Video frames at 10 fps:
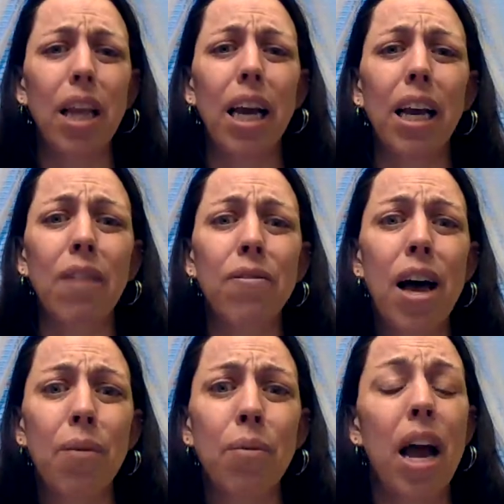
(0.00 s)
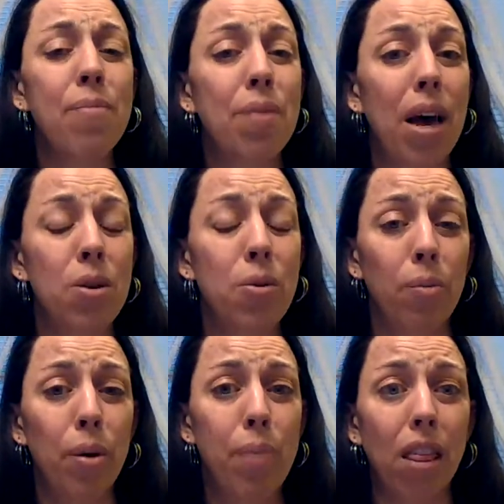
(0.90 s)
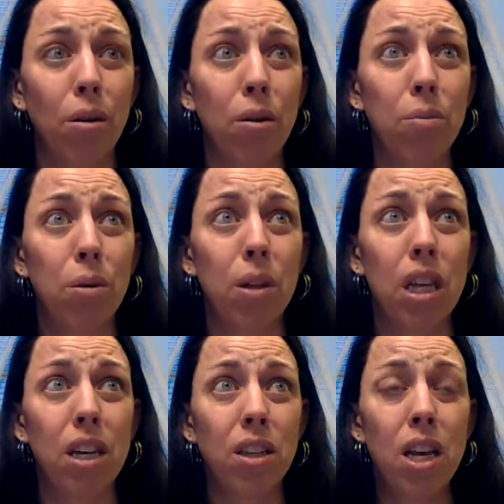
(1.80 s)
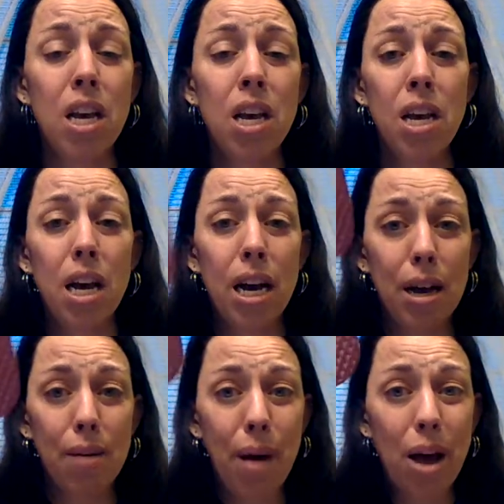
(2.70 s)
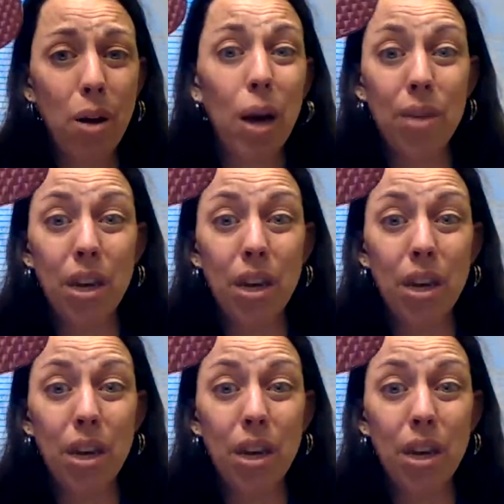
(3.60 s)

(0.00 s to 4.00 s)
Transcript: Like when I'm in my normal bathroom doing this, I hold up this